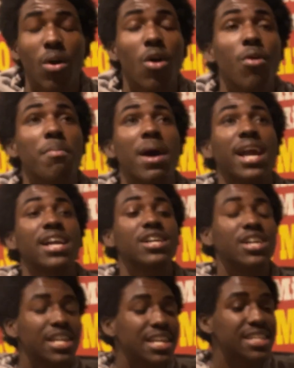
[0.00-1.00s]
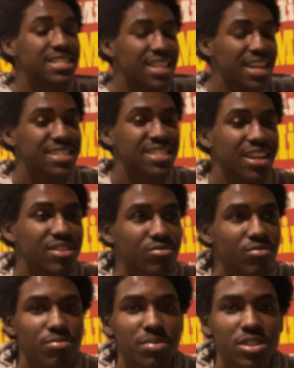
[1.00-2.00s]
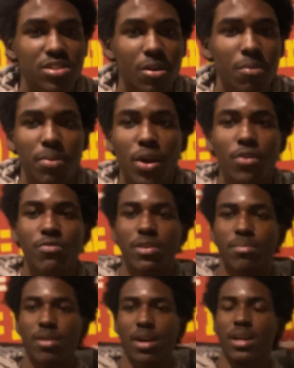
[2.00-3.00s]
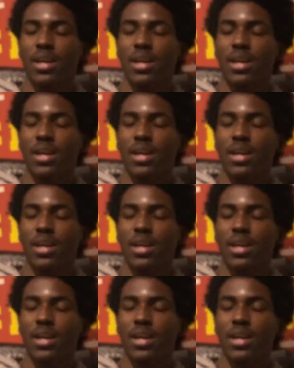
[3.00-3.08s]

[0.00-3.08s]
oh my goodness, that schedule will be so perfect, bro.